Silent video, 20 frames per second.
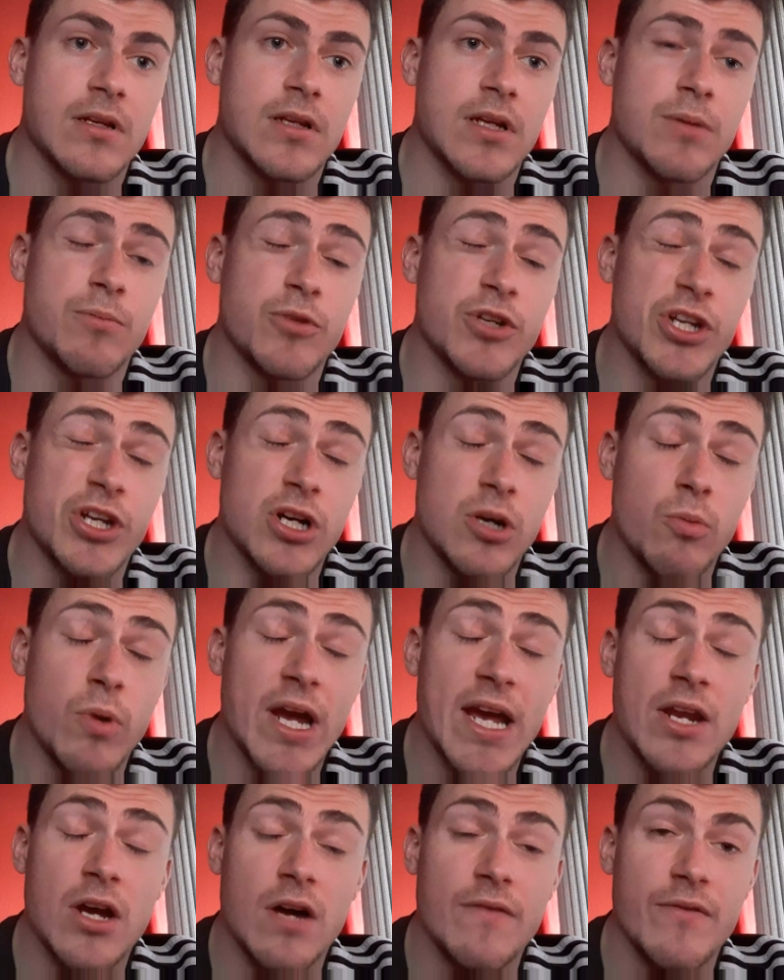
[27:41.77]
And, you know,
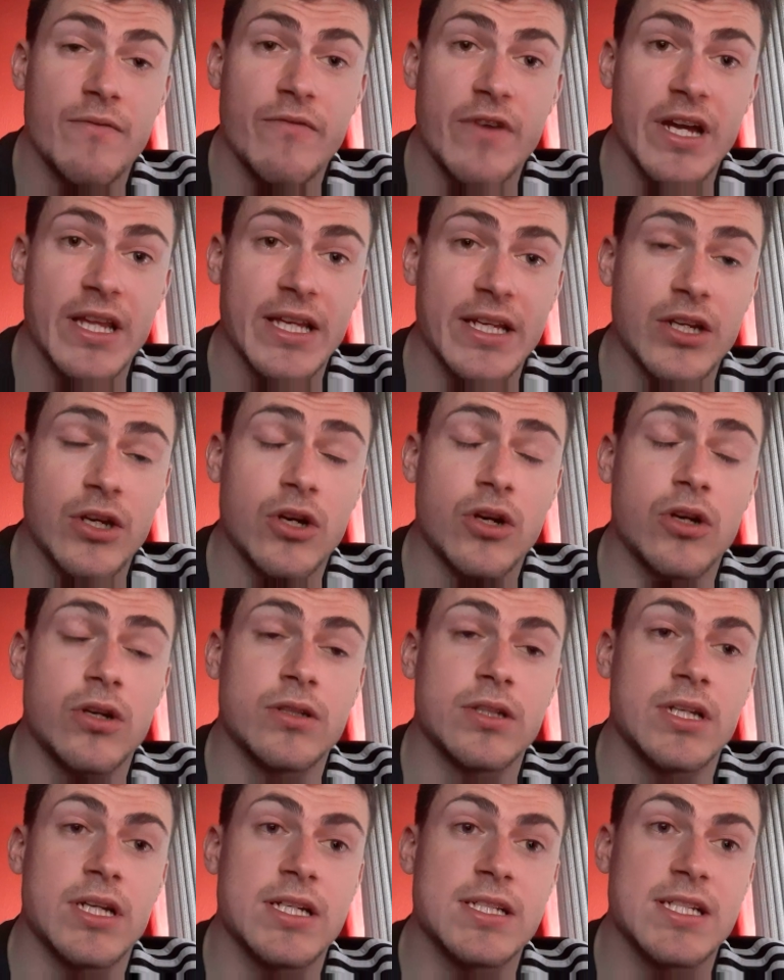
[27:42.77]
we're not even really
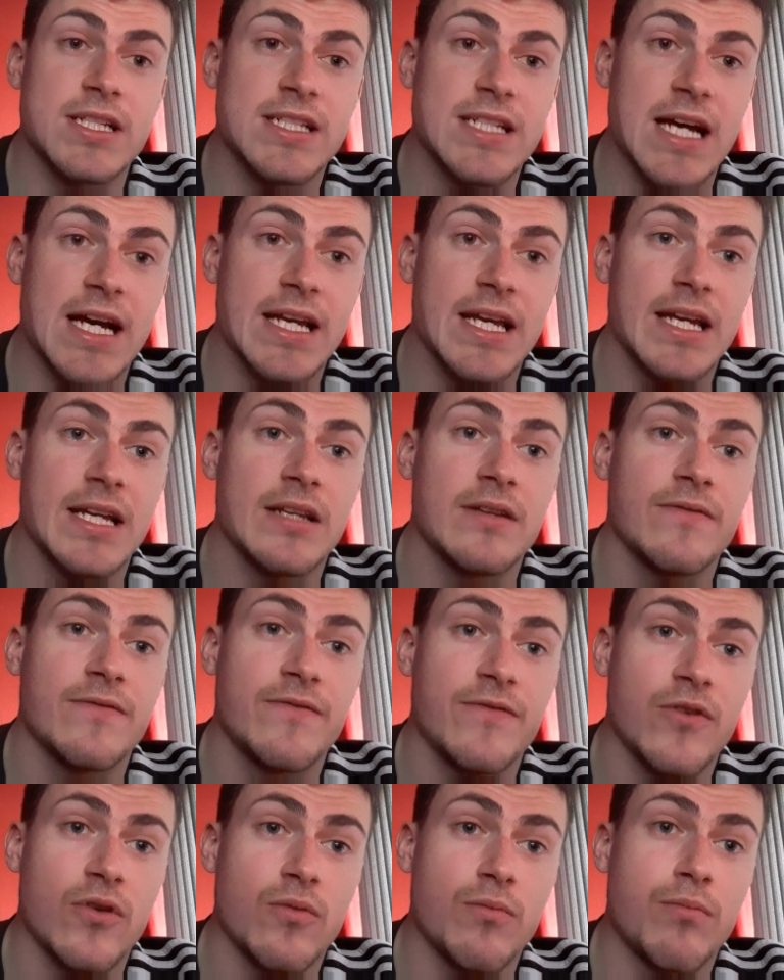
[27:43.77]
known as a sacking
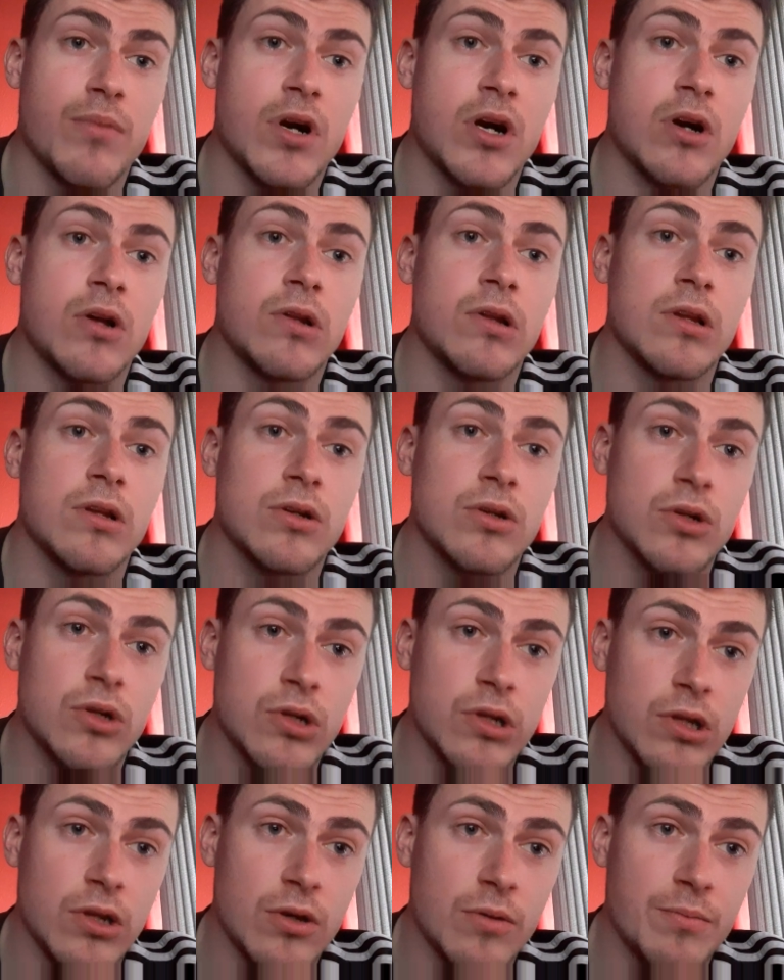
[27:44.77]
football
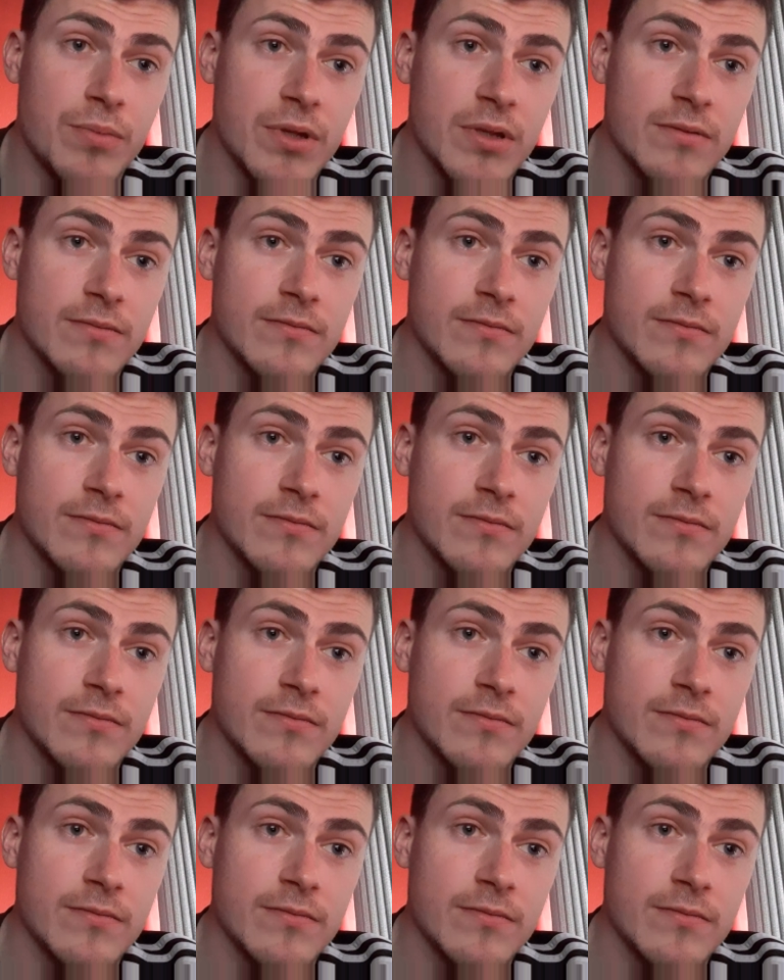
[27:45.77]
club.